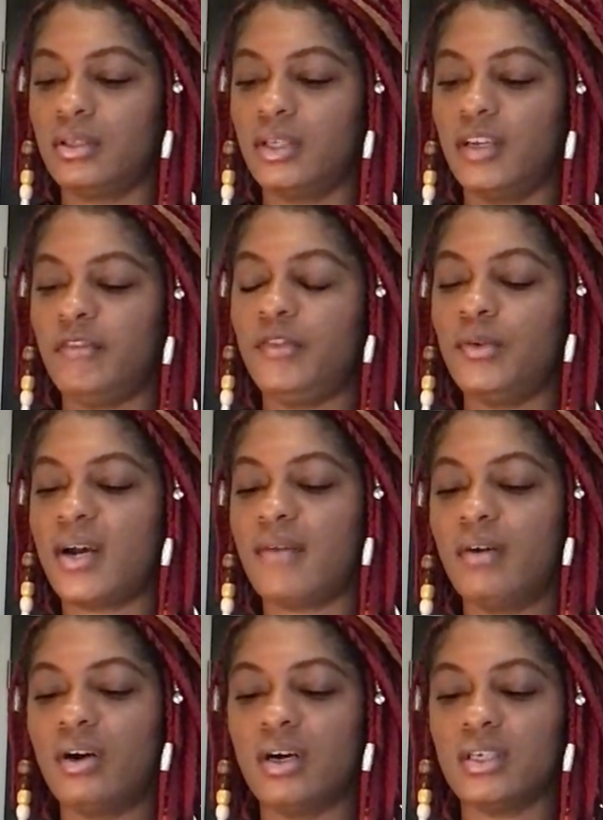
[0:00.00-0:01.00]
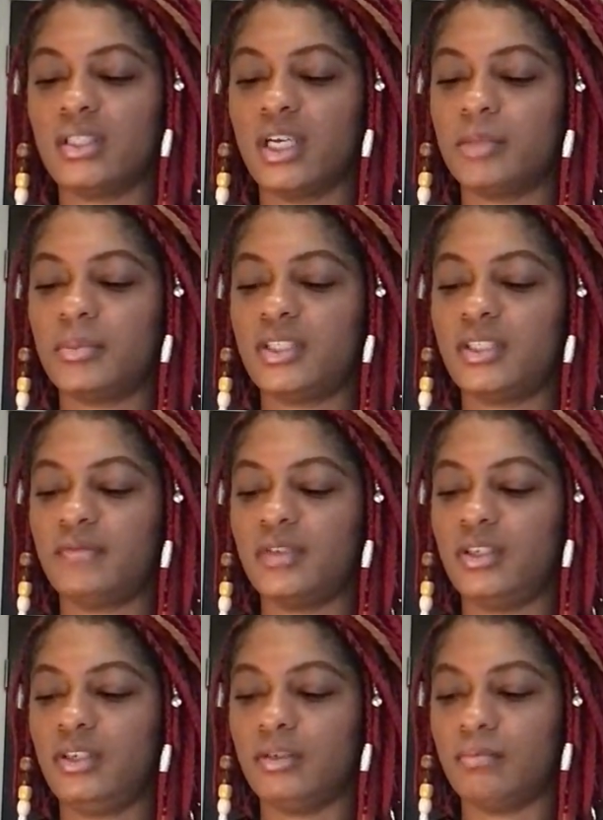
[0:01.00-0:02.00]
If you have a hard time
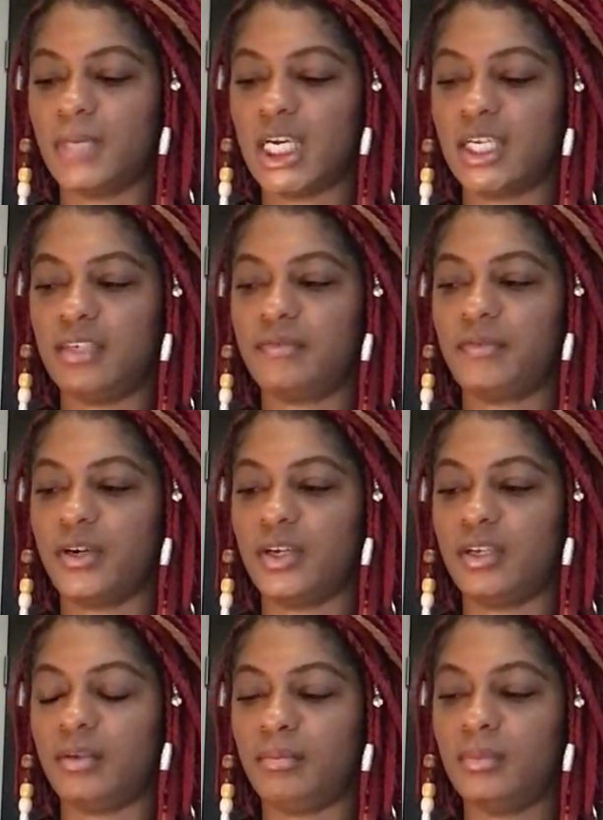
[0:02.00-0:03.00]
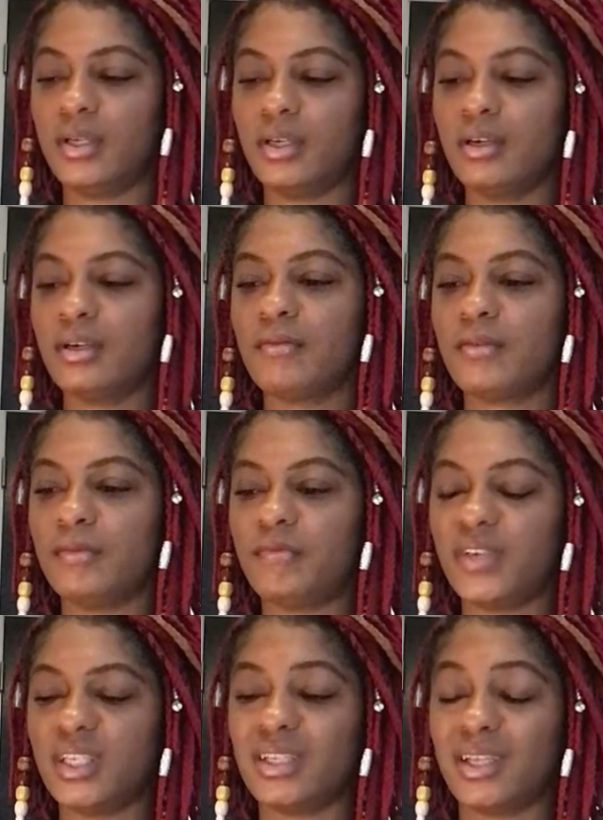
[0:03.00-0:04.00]
shifting your mind frame from
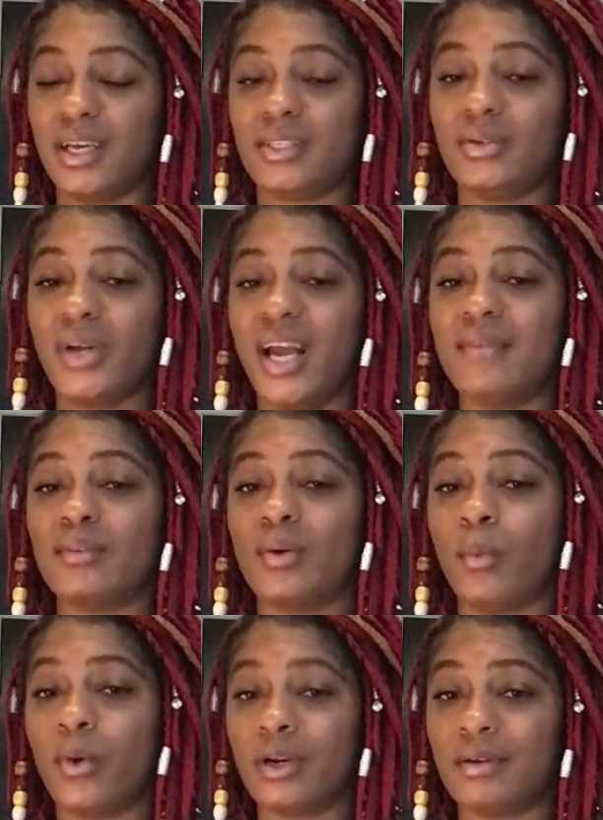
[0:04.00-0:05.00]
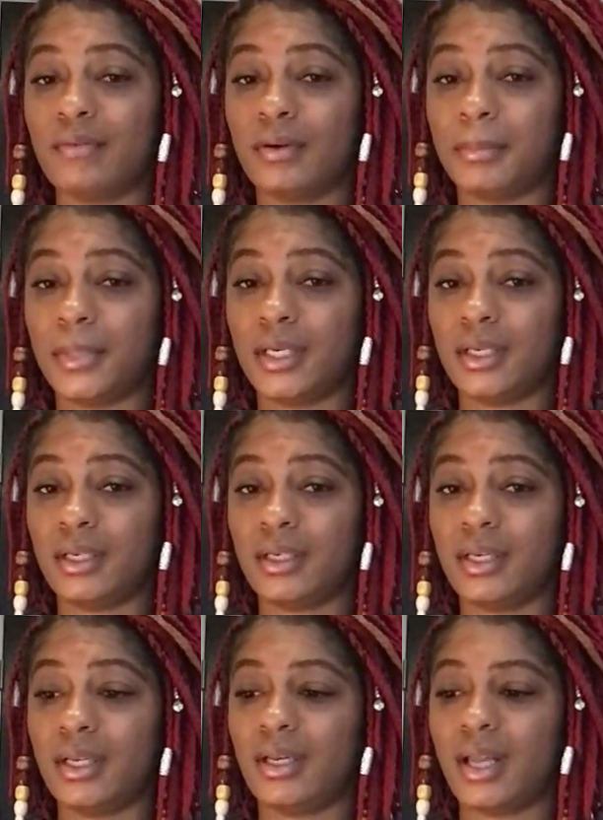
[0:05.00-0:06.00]
feeling like you have to work for money
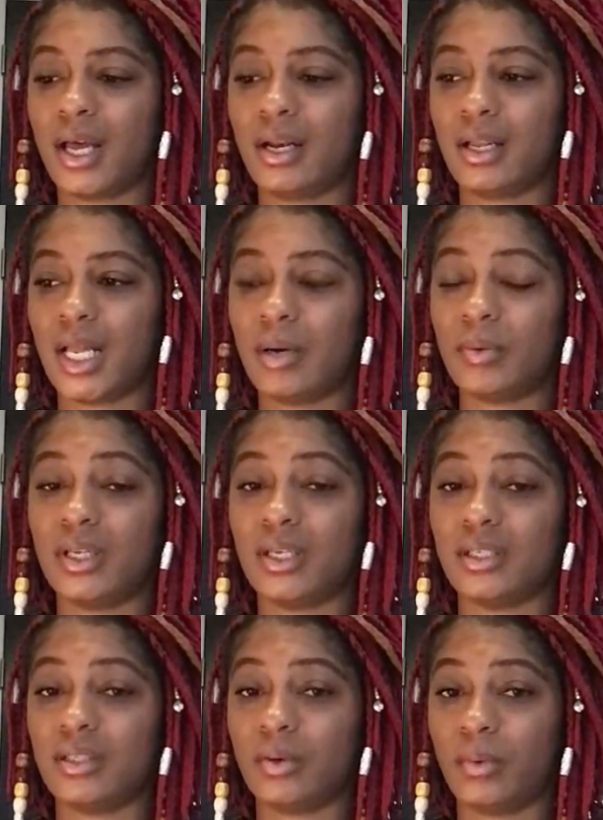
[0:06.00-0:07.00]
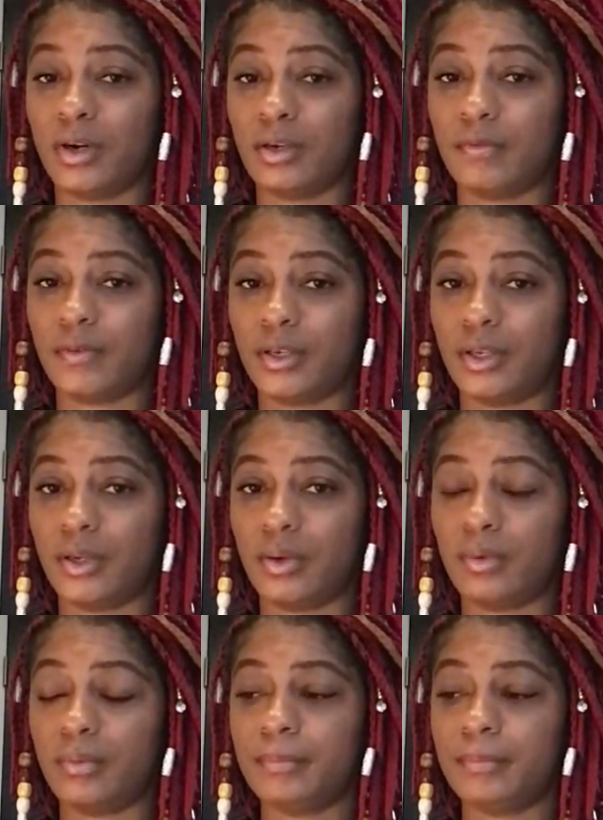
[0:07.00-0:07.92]
and not allowing it to work for you.